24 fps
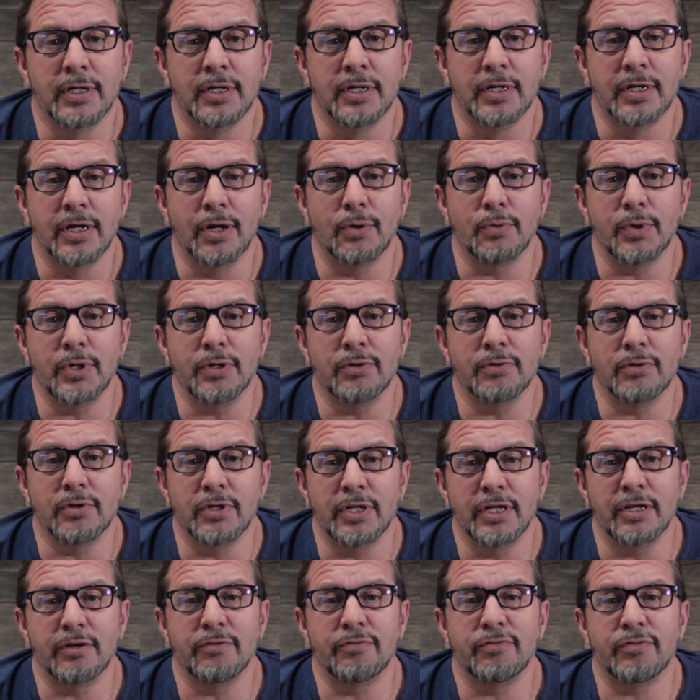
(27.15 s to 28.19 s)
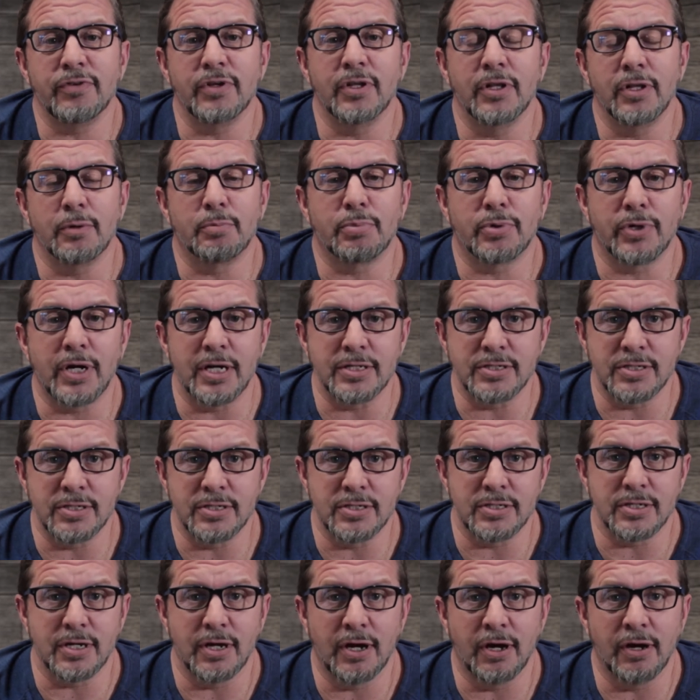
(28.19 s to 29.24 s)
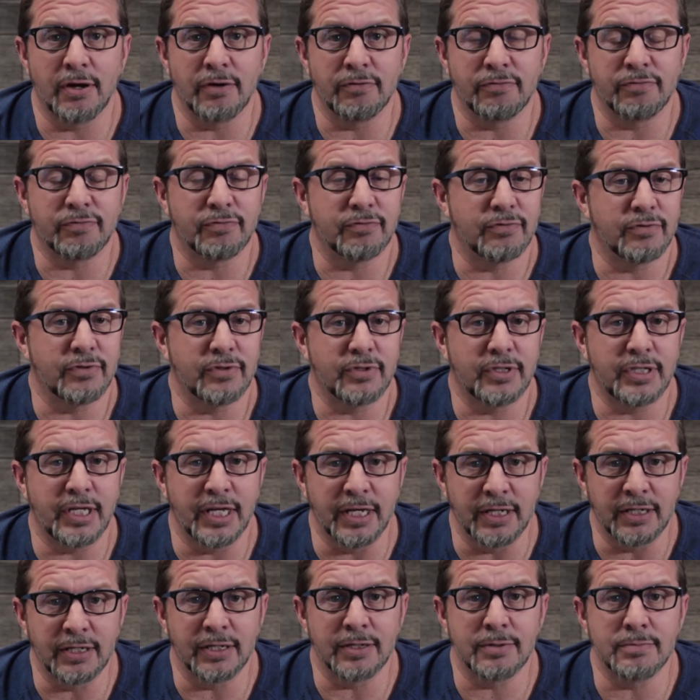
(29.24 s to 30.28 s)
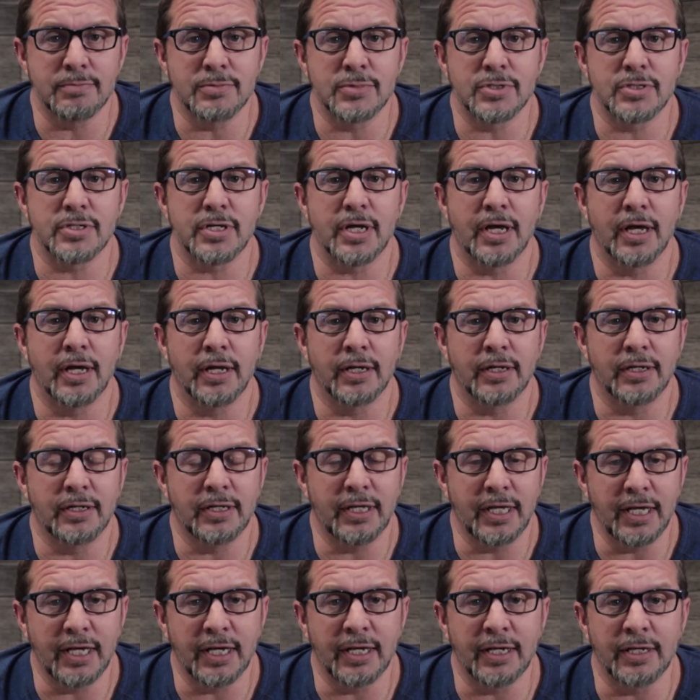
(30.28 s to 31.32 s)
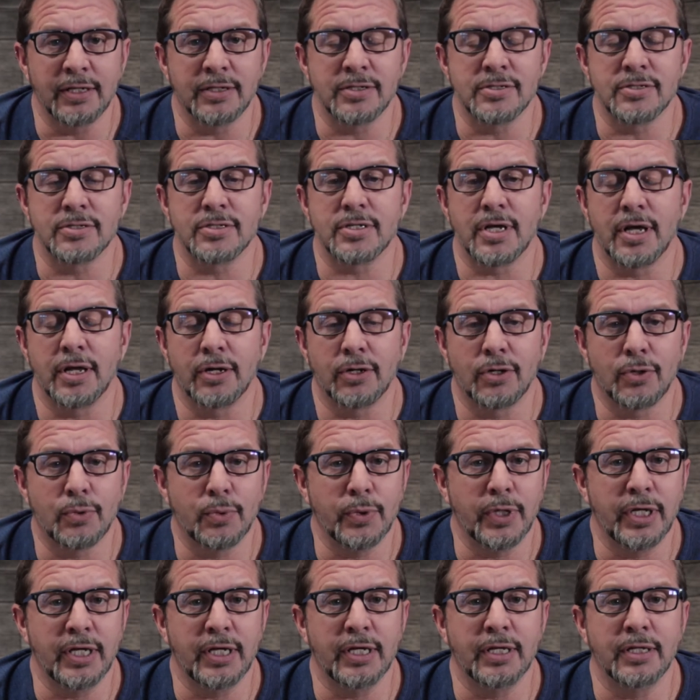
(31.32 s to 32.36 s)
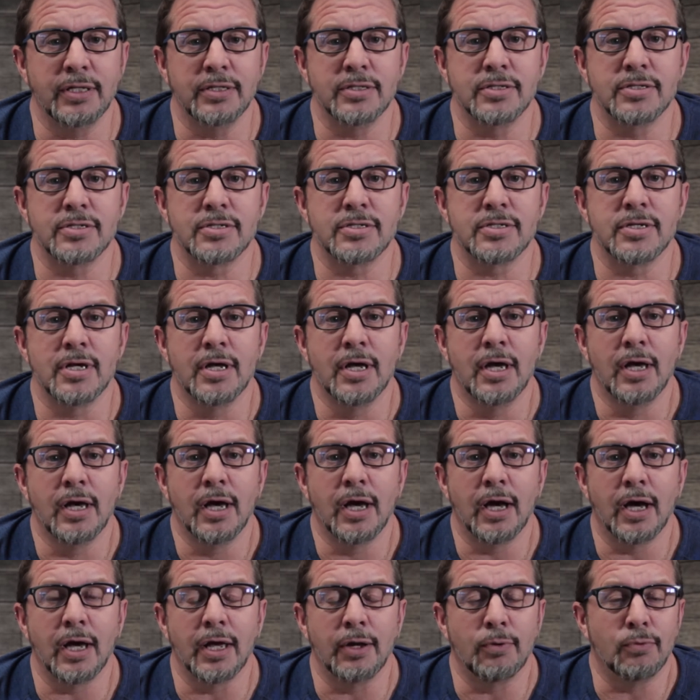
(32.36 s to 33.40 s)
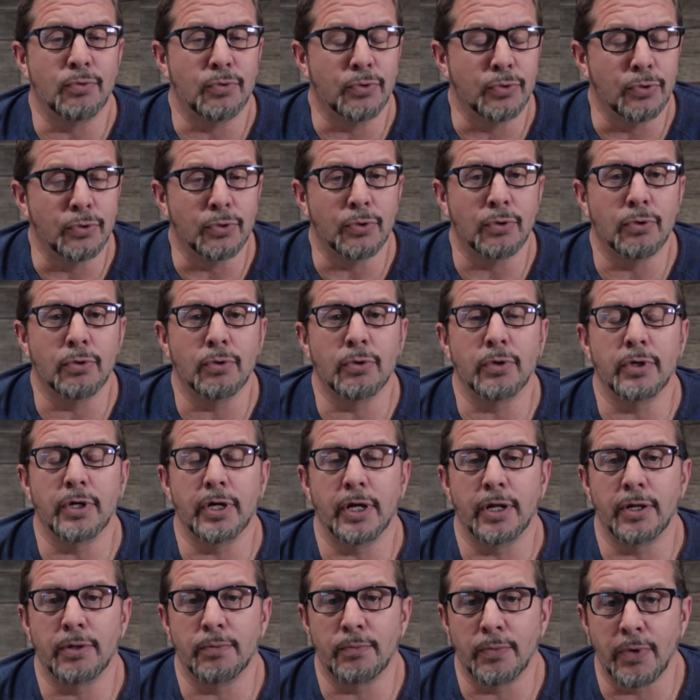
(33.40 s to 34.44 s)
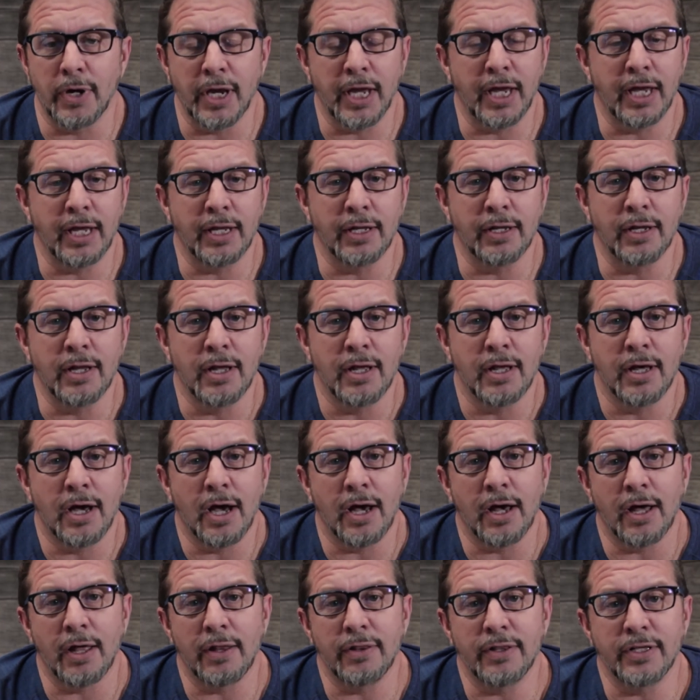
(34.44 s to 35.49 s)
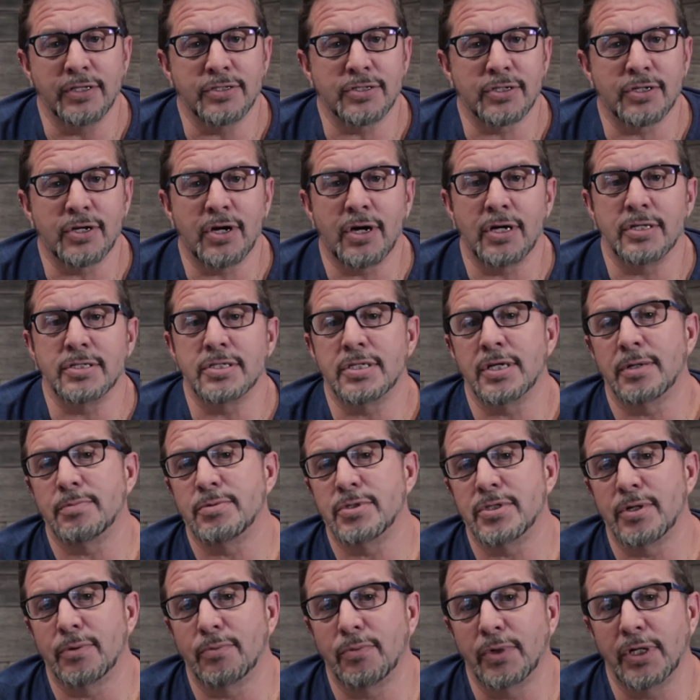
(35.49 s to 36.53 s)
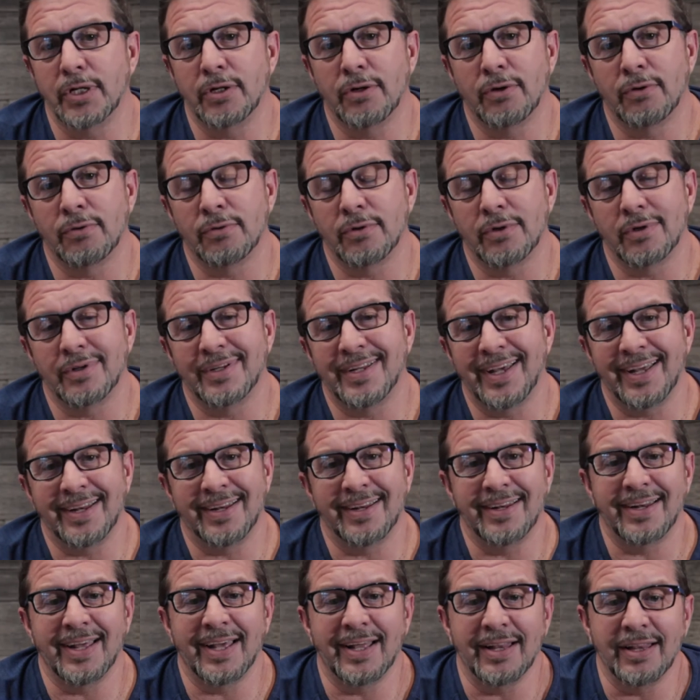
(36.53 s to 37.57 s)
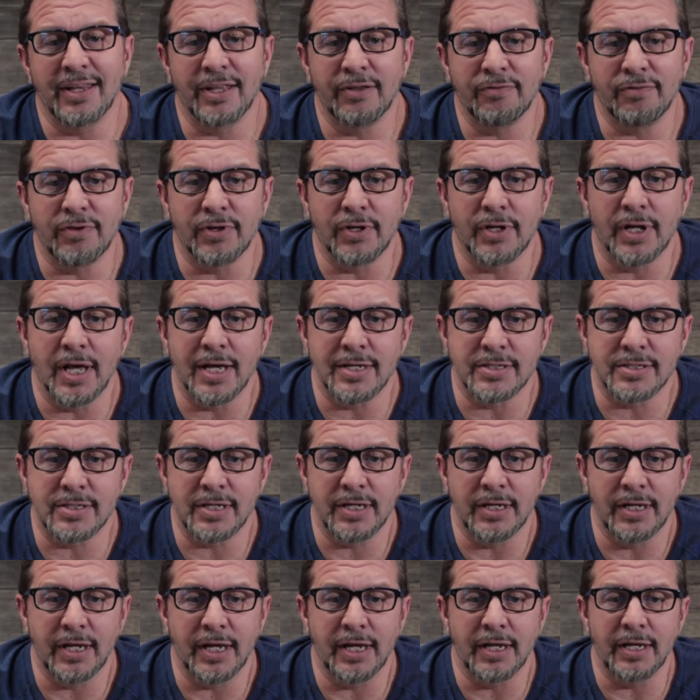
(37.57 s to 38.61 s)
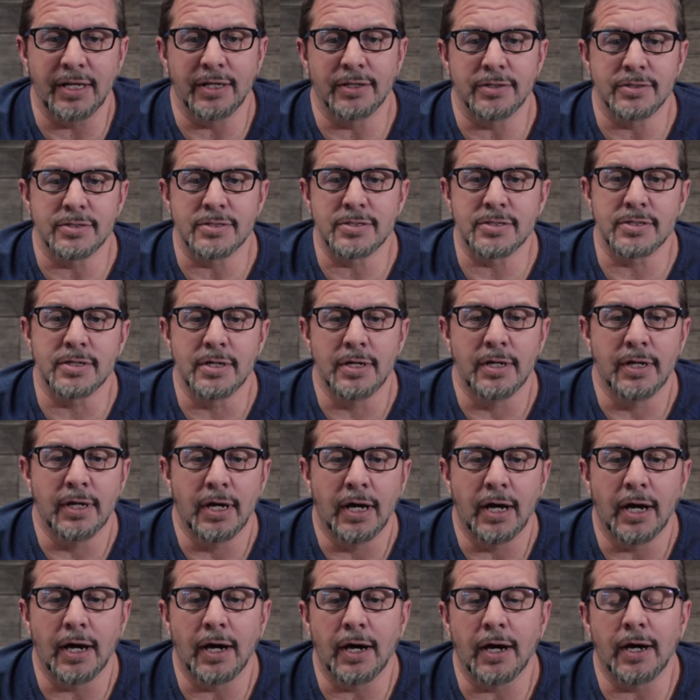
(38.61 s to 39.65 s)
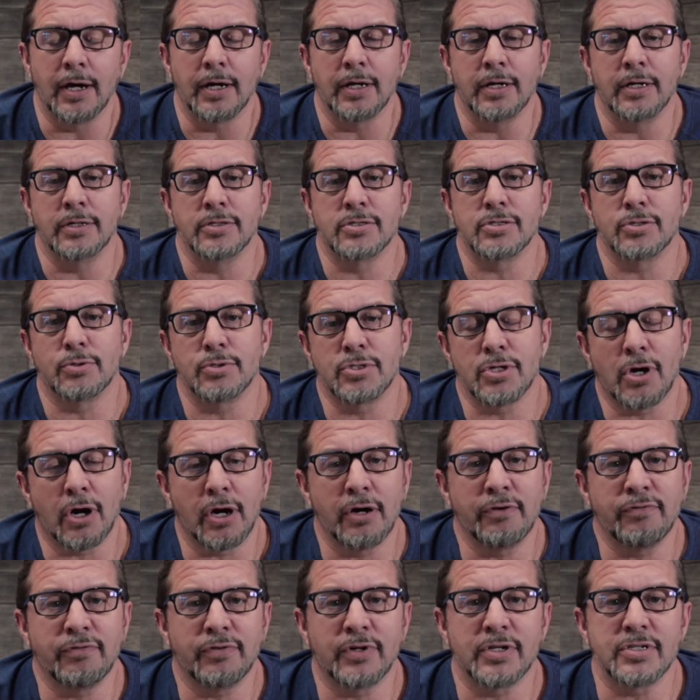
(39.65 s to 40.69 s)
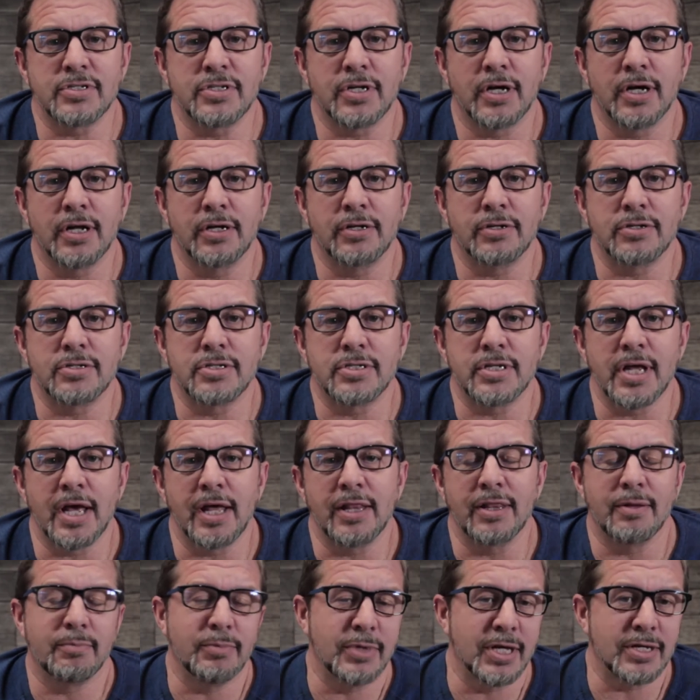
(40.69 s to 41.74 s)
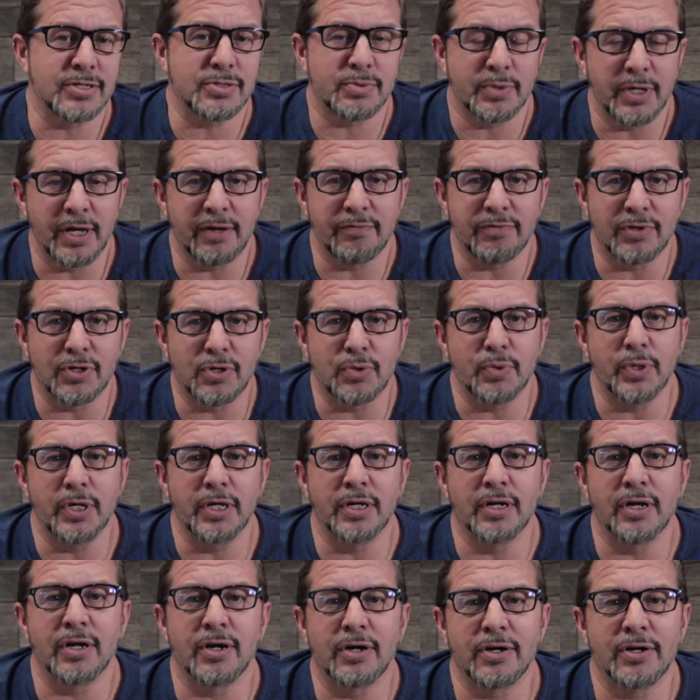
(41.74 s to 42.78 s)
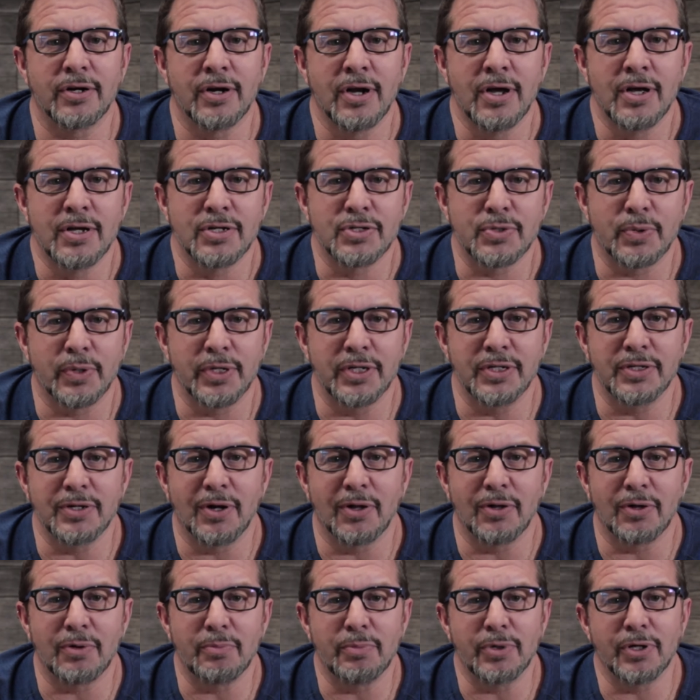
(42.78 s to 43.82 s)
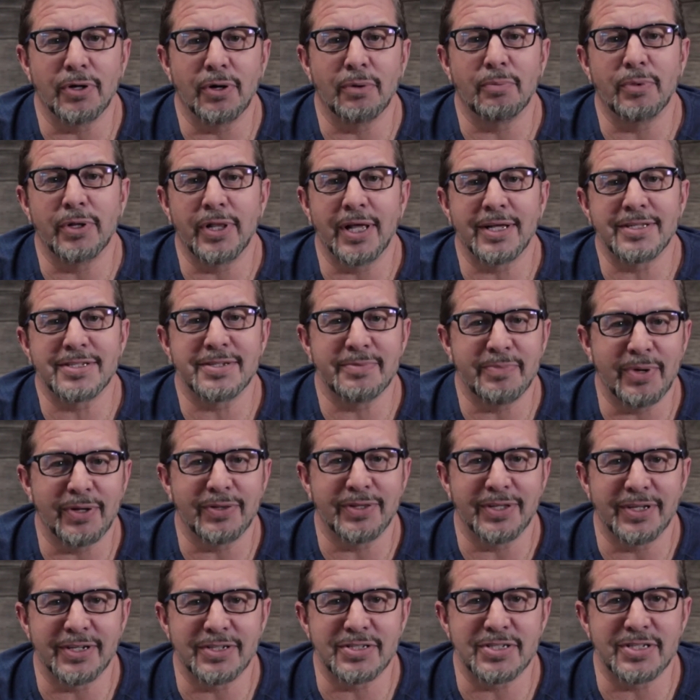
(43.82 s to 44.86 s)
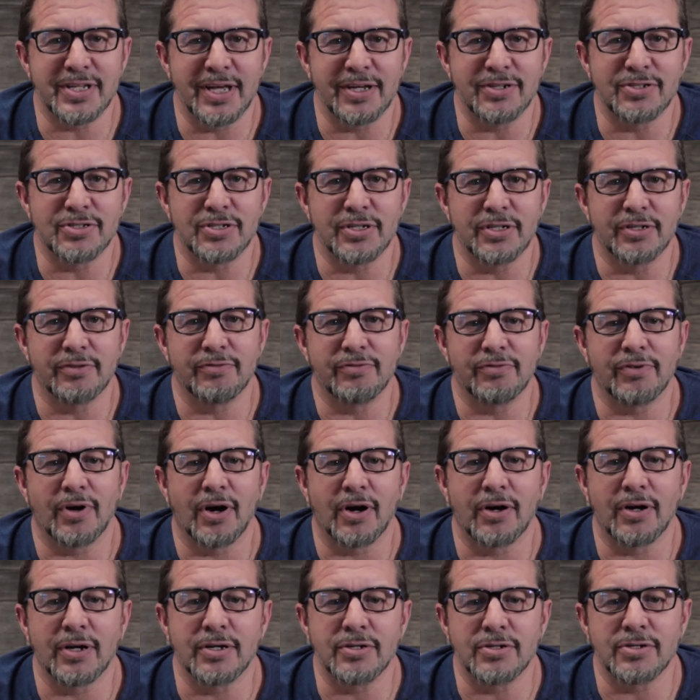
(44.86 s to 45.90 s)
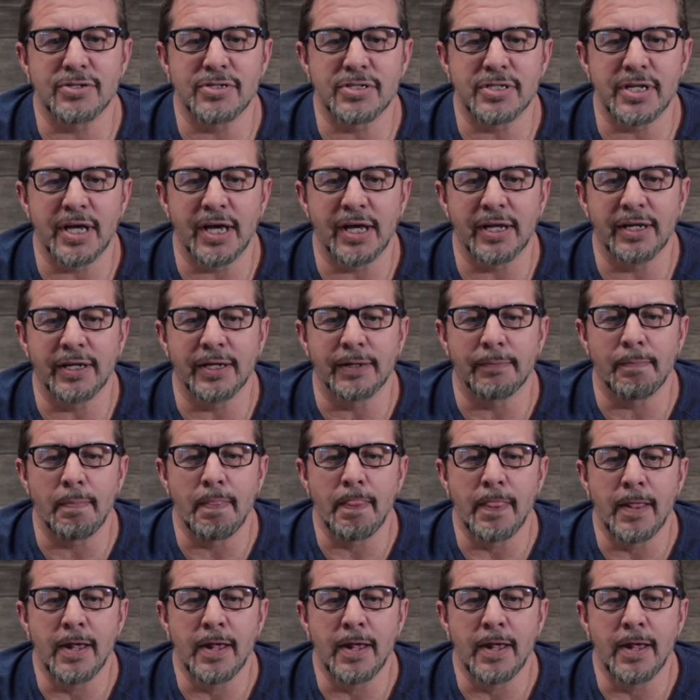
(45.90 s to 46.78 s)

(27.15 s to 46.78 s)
Now, we don't live in the presence of kingdoms and kings and queens and rule and reign. These are concepts that we don't day-to-day live in as Canadians. And so it's hard for us to understand them. Yes, we have the Queen on our $20 bill, but that's about the extension of our understanding.